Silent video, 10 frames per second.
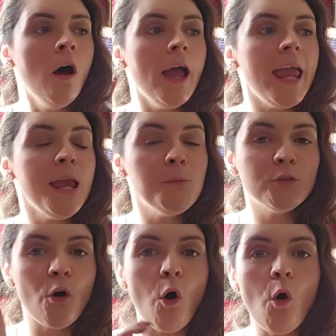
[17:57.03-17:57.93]
It was
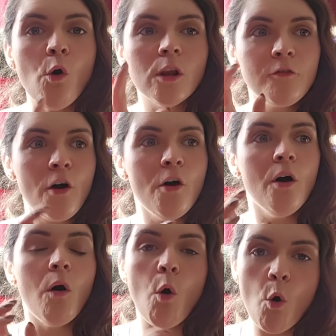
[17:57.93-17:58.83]
all of
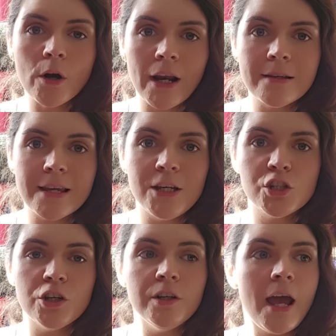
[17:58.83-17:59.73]
her
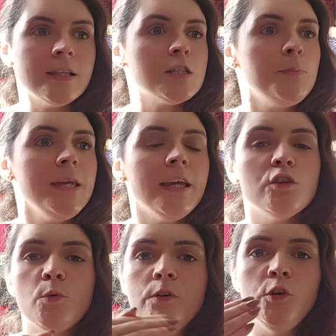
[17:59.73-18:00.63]
organisation and speaking
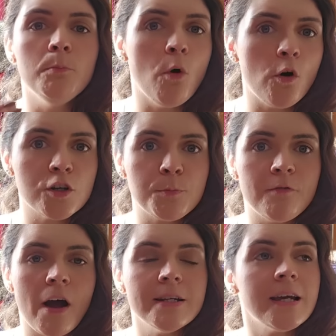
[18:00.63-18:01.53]
to a new mortgage
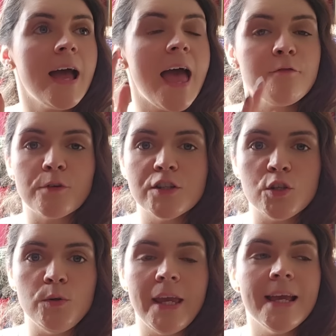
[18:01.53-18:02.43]
provider every
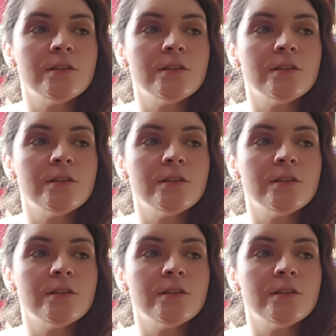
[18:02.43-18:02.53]
two years